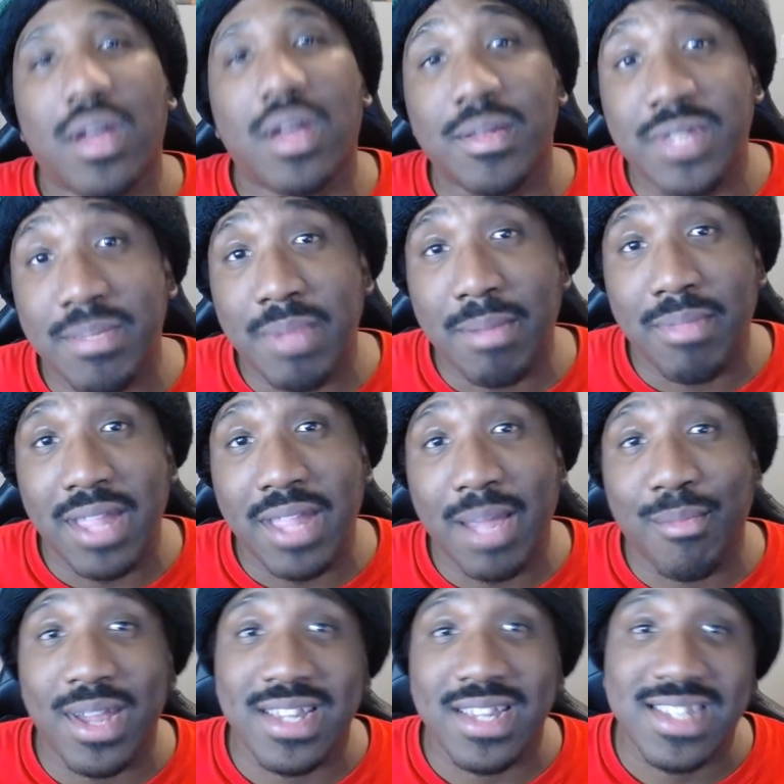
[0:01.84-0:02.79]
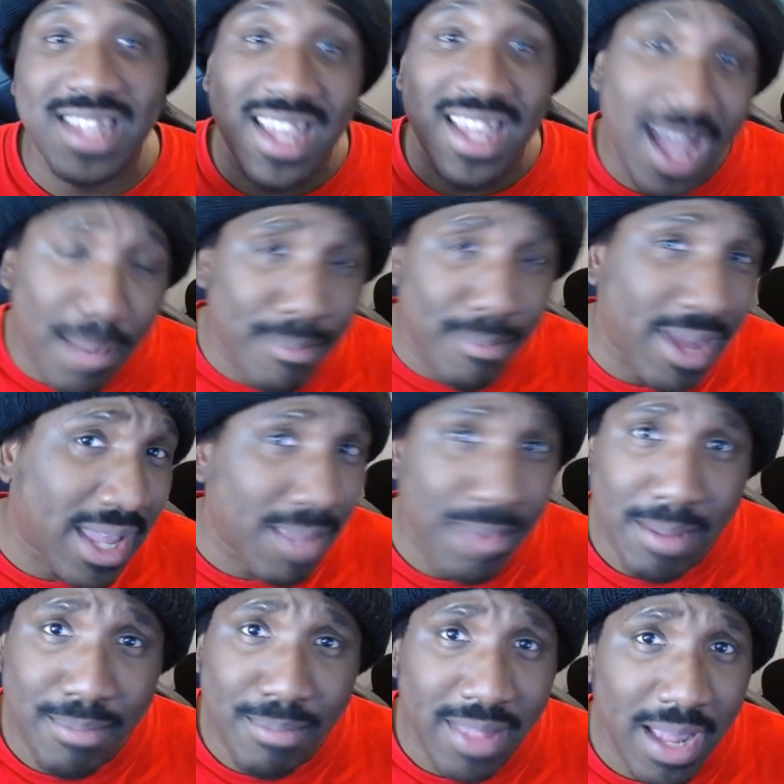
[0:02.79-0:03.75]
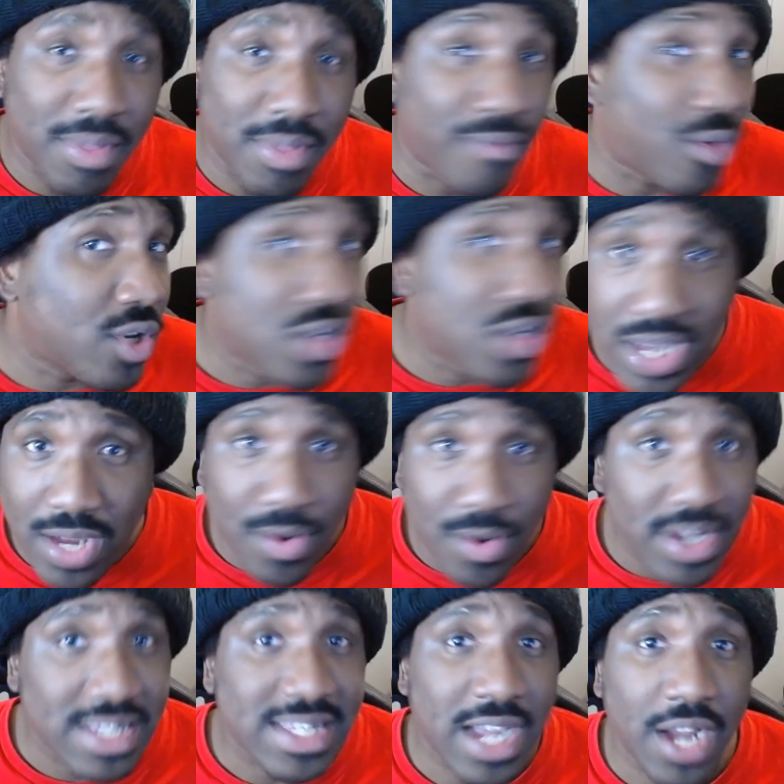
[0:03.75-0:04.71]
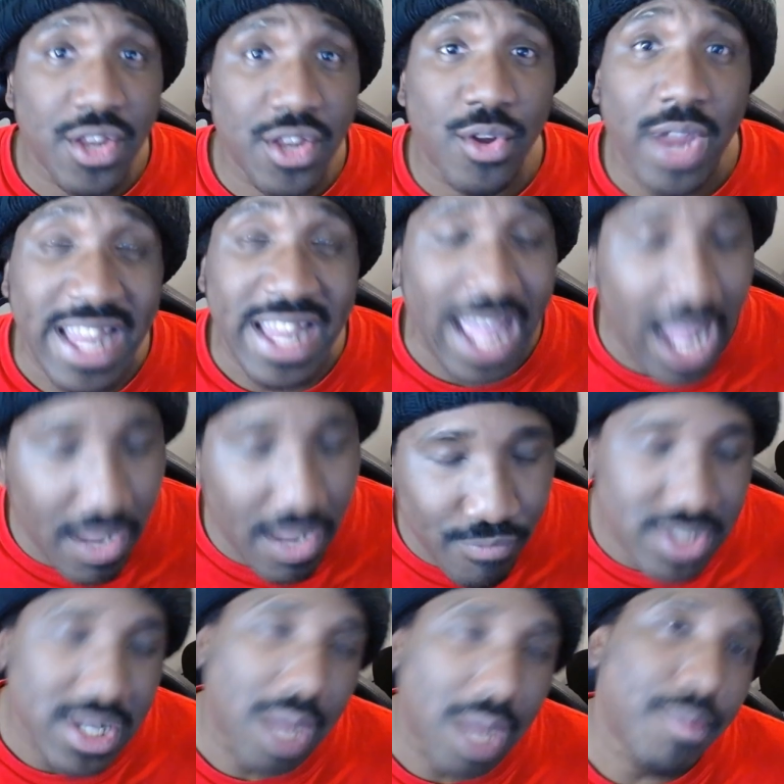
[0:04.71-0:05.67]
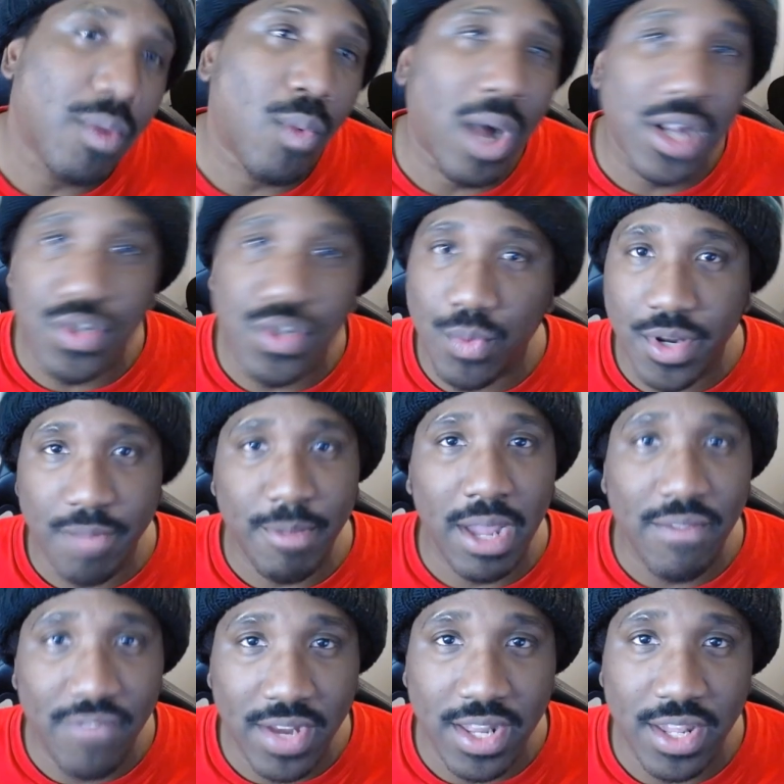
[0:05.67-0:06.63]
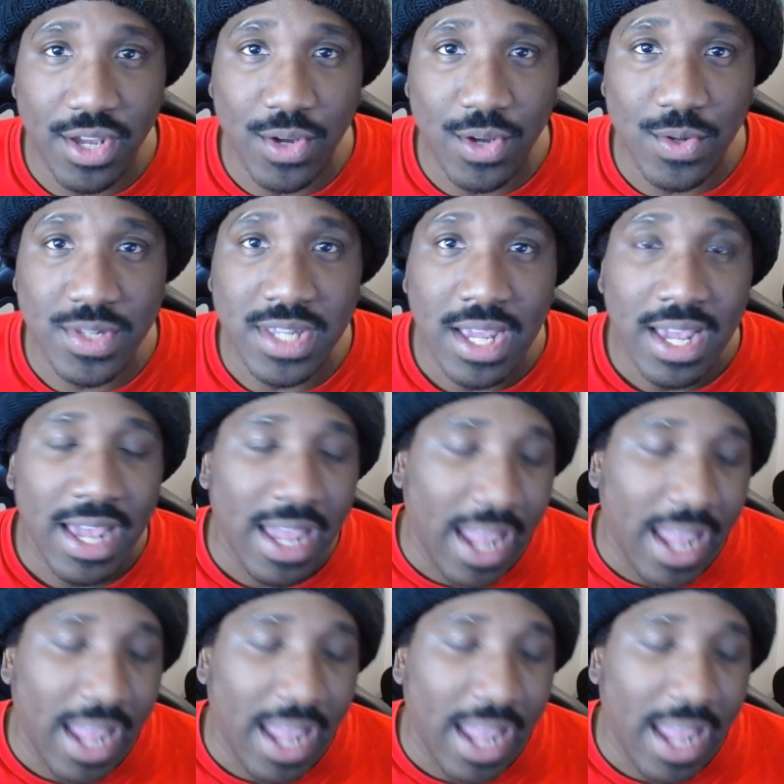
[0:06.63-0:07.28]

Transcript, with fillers: to McBlam Racing. I'm Mikey McBlam, the voice you hear inside your head every time you watch one of my videos.